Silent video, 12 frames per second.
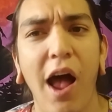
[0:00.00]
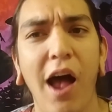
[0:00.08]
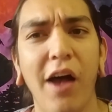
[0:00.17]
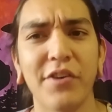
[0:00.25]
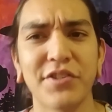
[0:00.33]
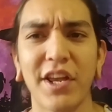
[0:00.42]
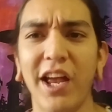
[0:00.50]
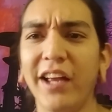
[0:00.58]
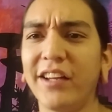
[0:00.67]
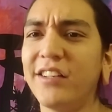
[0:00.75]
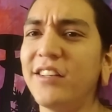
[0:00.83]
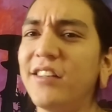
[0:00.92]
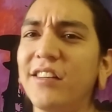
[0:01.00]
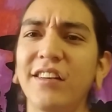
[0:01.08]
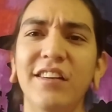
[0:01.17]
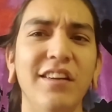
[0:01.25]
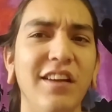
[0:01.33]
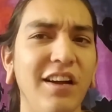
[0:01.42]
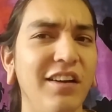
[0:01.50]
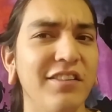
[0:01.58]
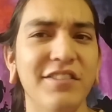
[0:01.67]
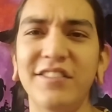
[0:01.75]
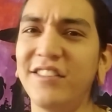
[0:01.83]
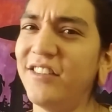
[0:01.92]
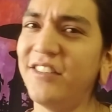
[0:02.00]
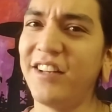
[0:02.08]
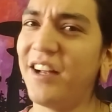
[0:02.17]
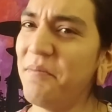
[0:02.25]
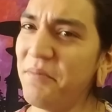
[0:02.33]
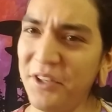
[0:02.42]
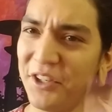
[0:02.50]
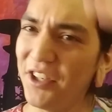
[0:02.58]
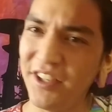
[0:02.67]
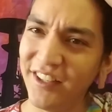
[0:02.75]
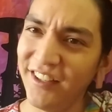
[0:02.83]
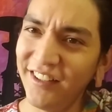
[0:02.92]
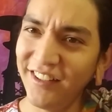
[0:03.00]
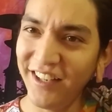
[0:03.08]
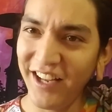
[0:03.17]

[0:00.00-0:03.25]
I was like, "No, dude, I'm good."